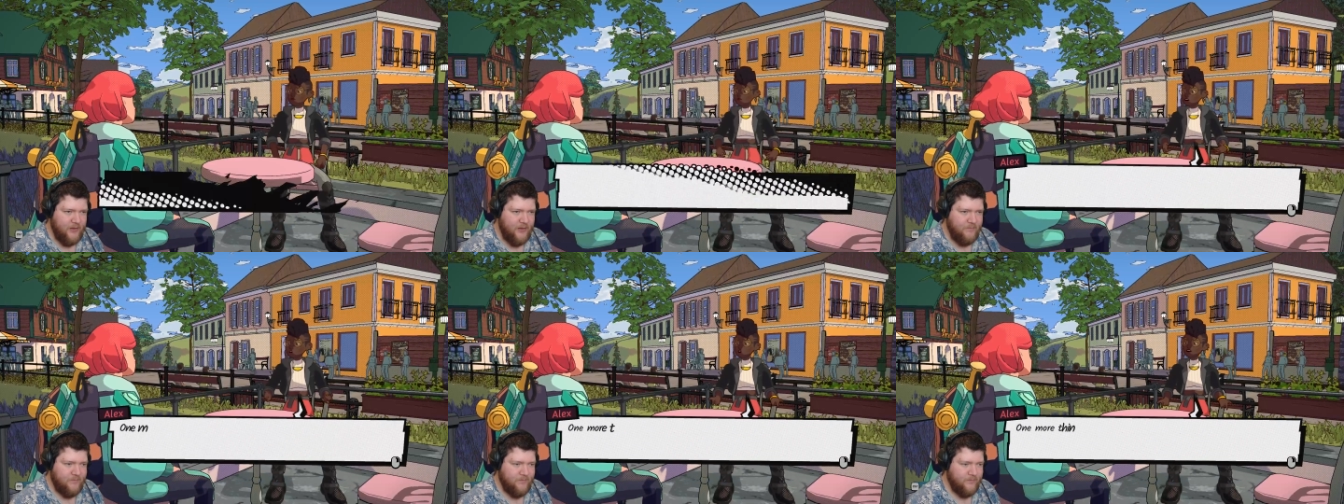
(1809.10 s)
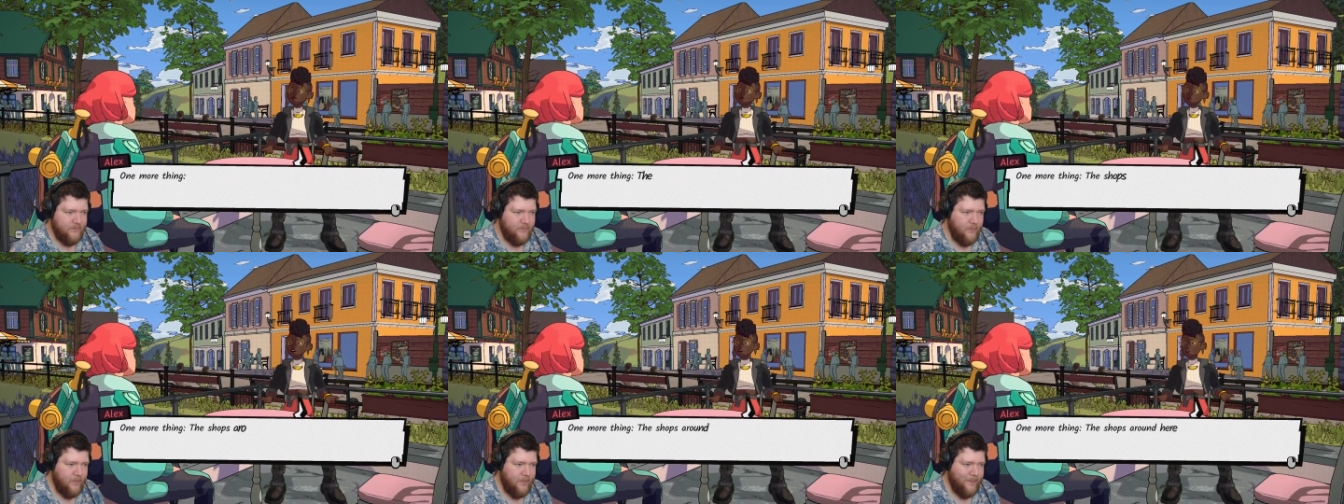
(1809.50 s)
uh -huh.
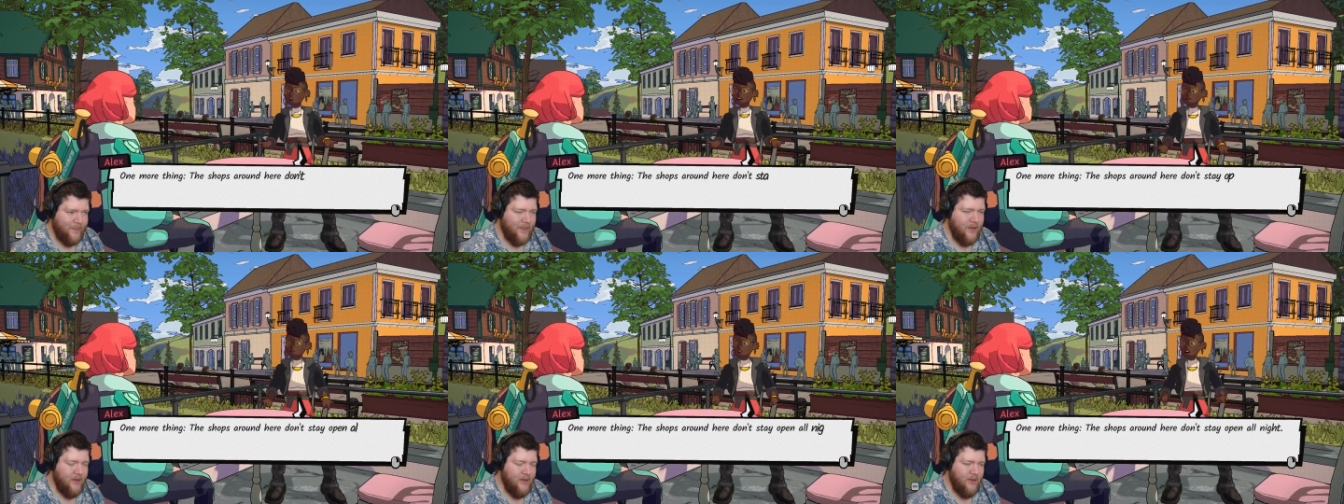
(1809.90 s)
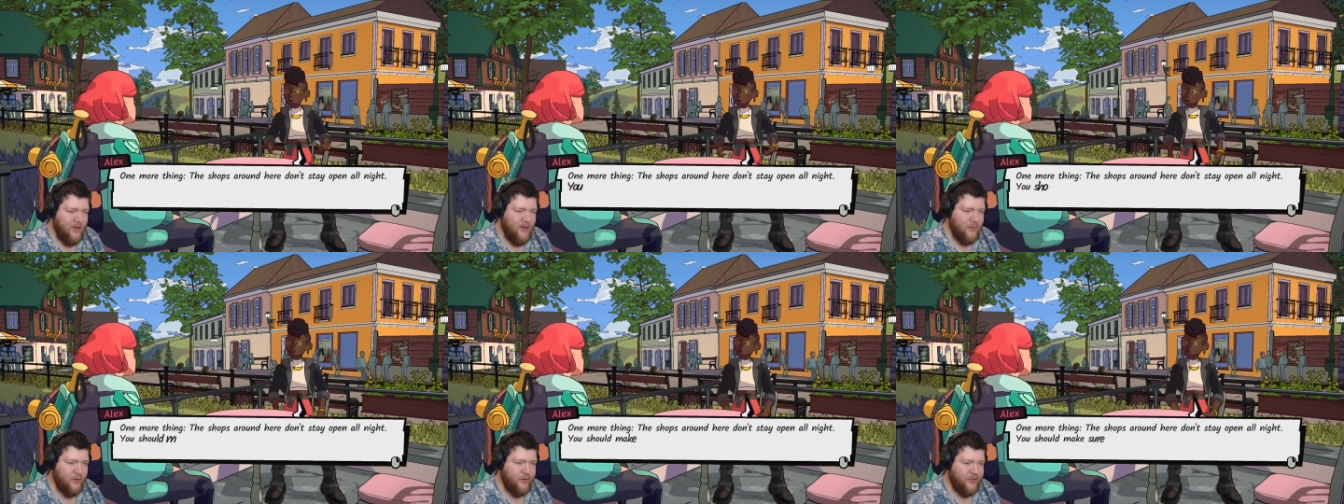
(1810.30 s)

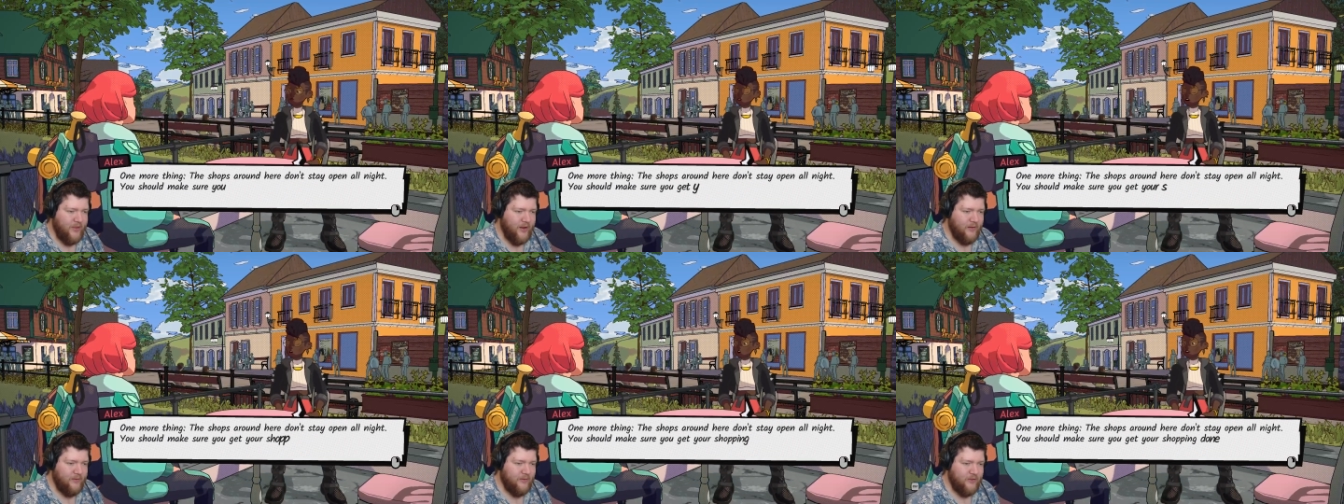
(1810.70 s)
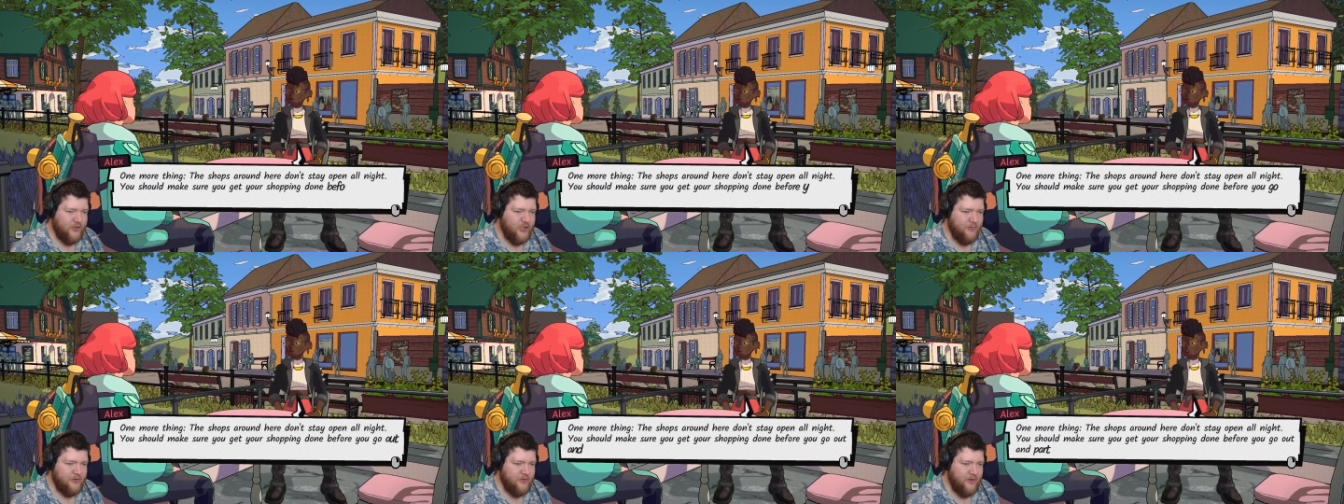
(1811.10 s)
One more thing, the
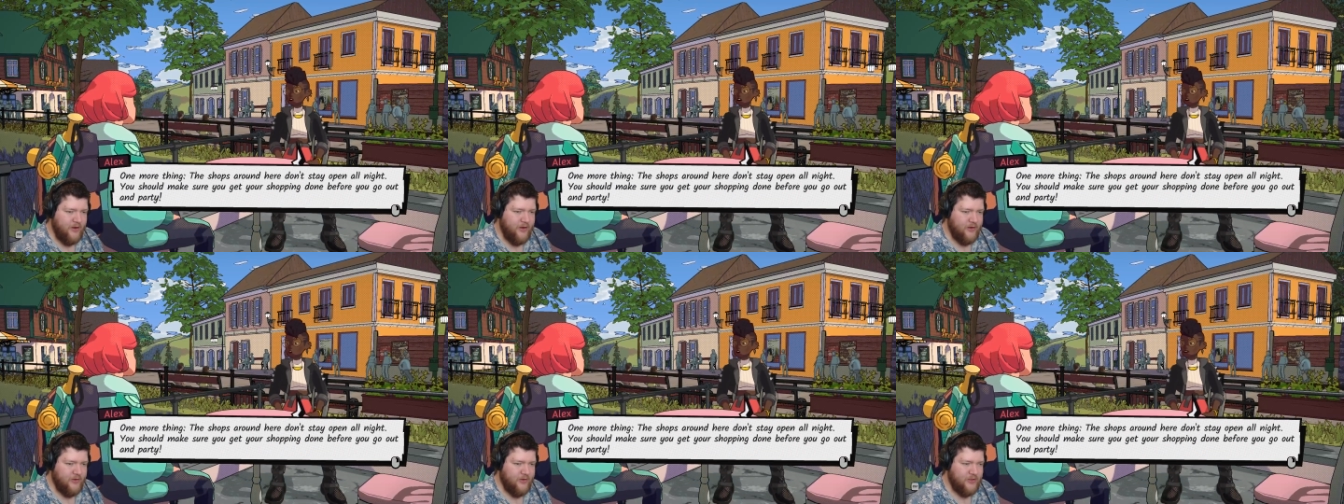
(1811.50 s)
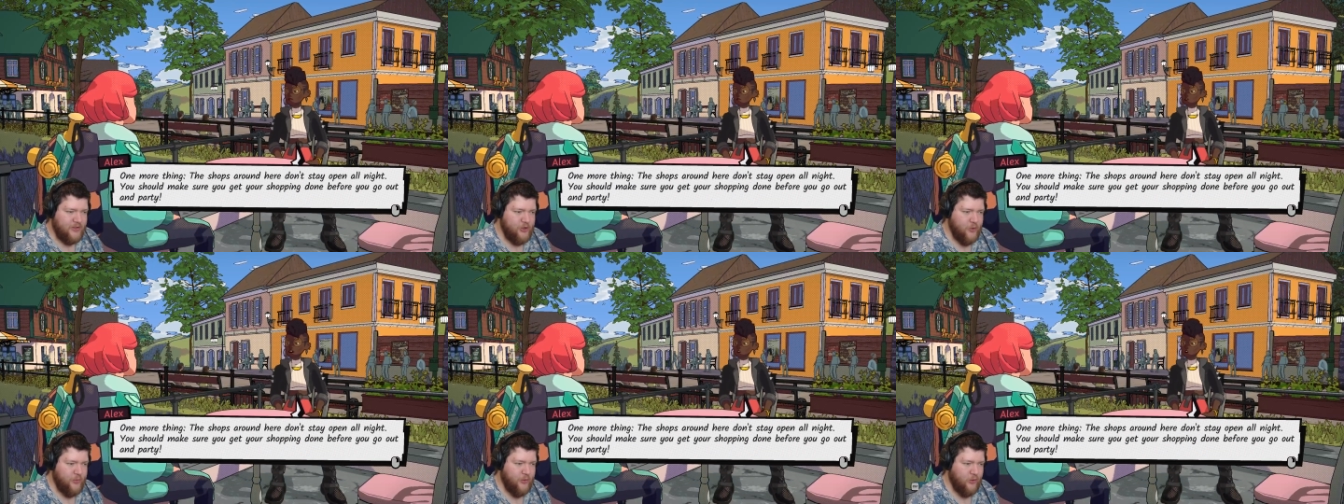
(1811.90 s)
shops around here don't
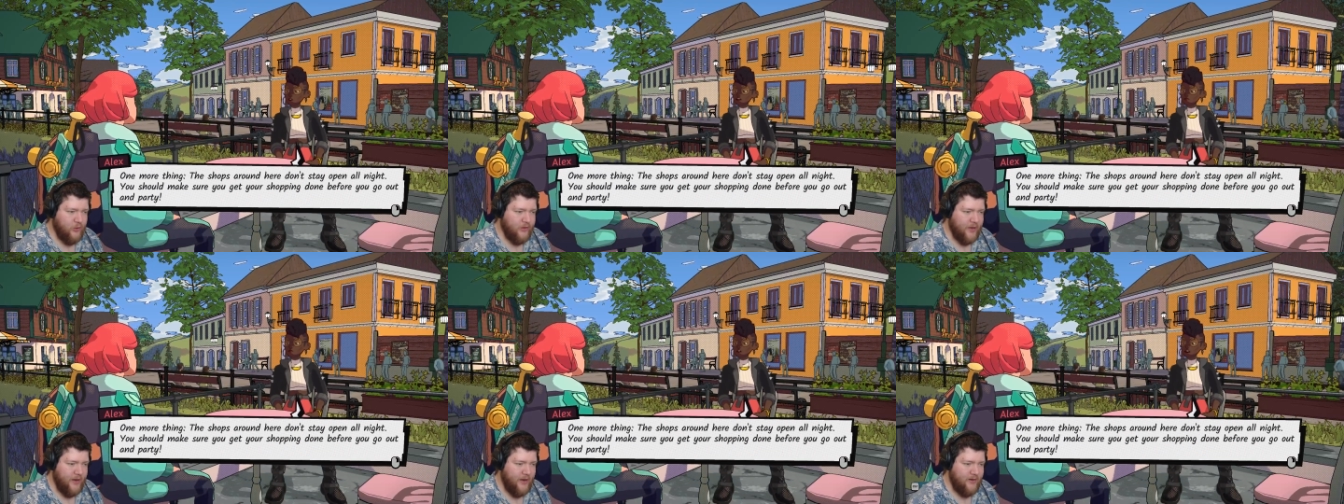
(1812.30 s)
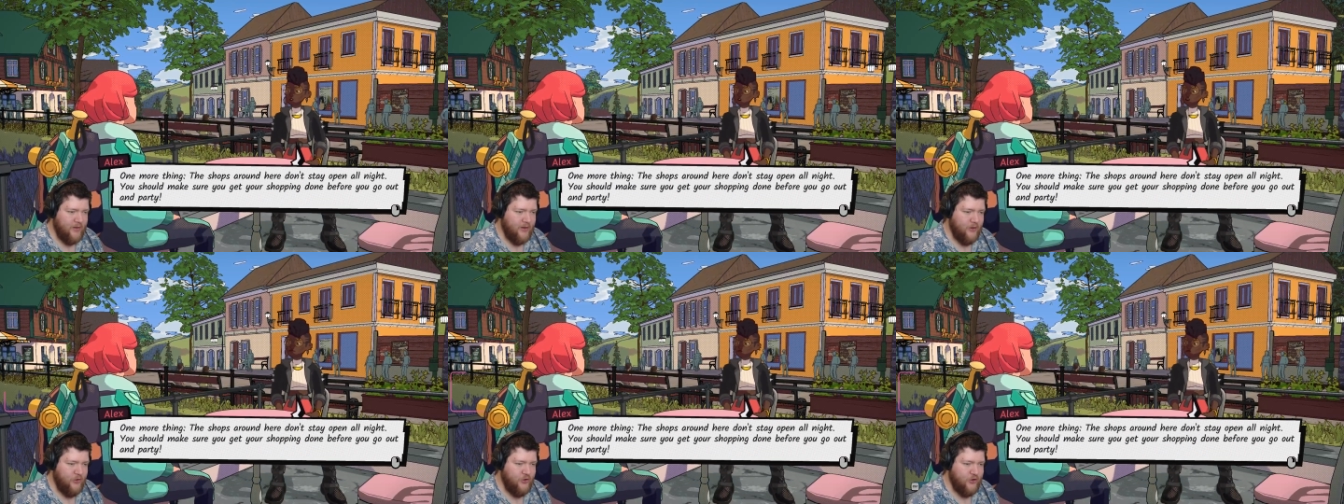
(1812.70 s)
stay open all night.
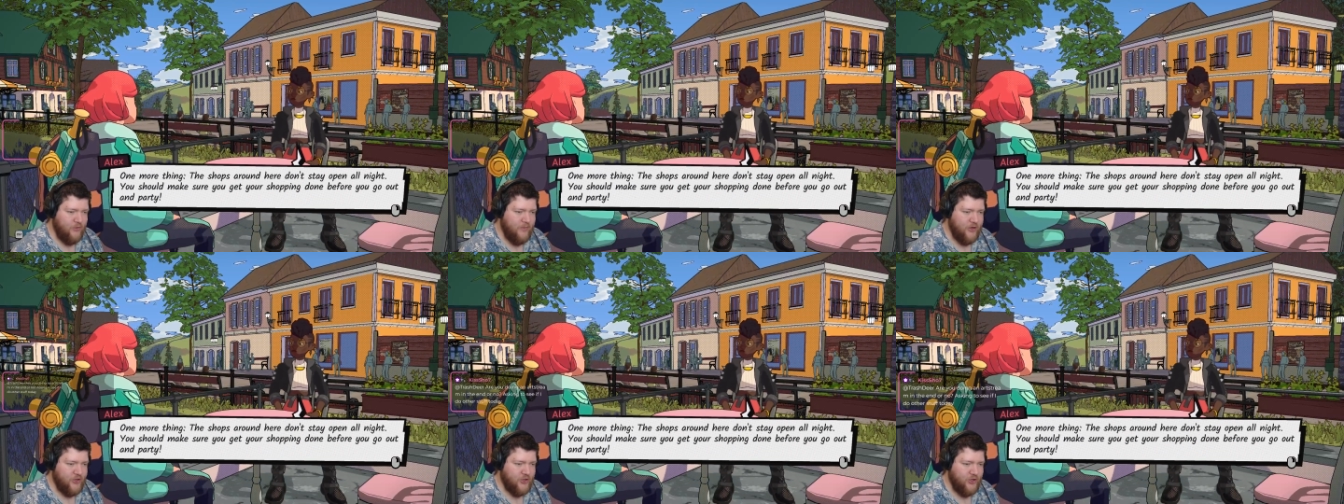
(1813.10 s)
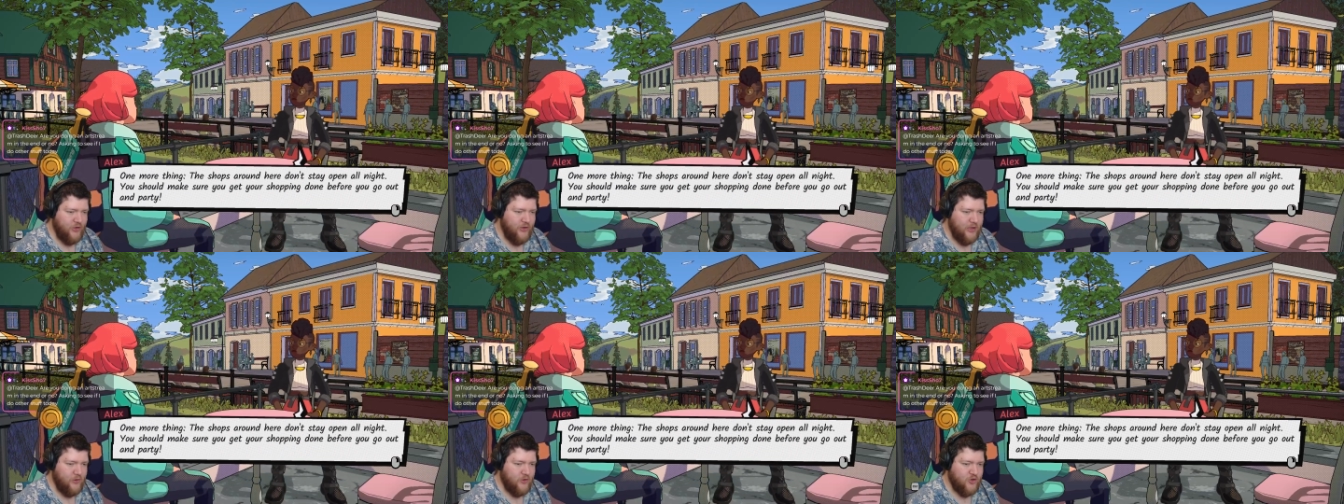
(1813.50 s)
You should make sure
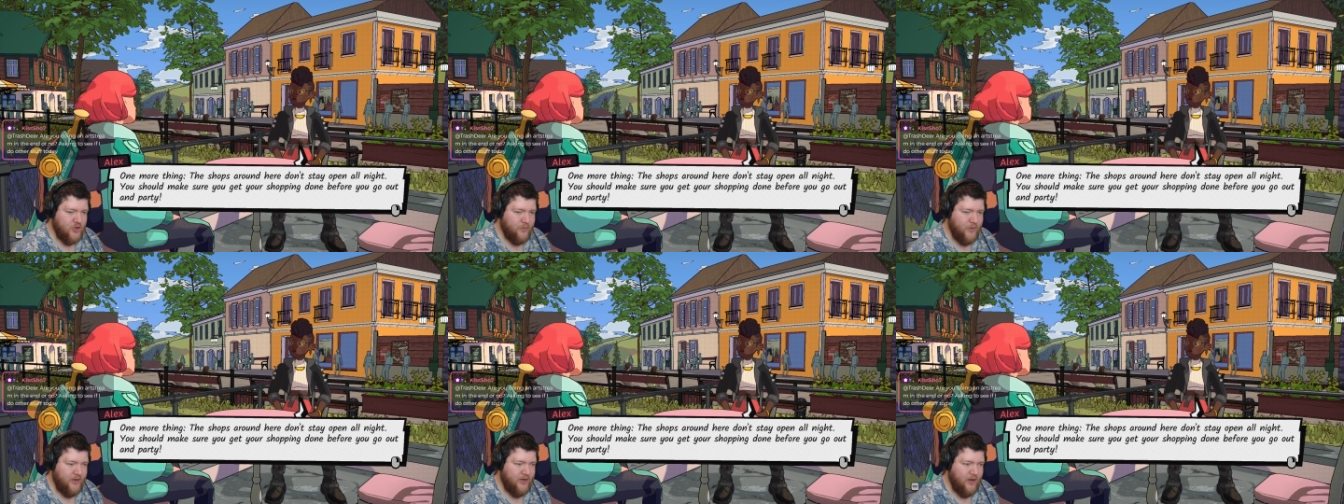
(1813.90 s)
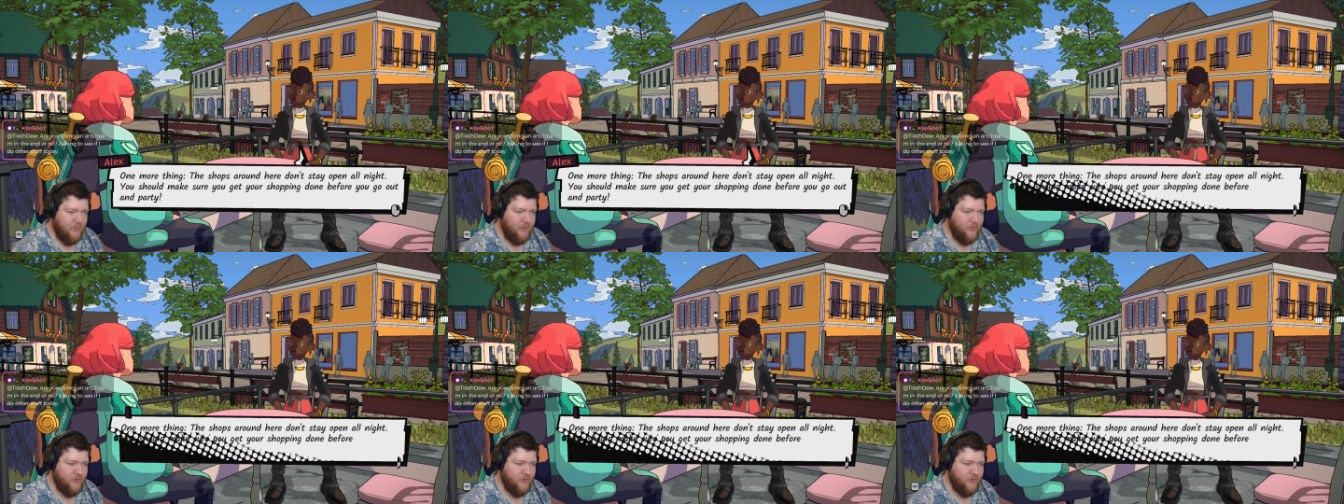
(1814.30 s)
you get your shopping done